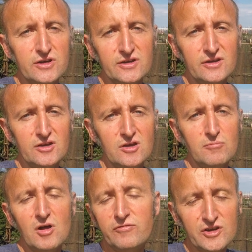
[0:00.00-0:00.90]
uh,
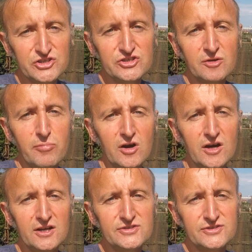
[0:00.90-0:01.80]
malfunctioning
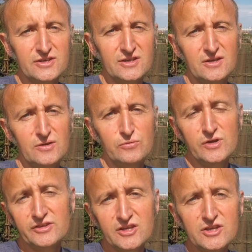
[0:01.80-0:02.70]
parts uh,
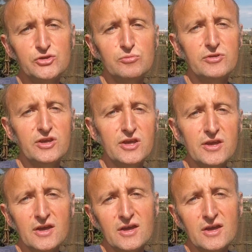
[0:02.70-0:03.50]
when they need to be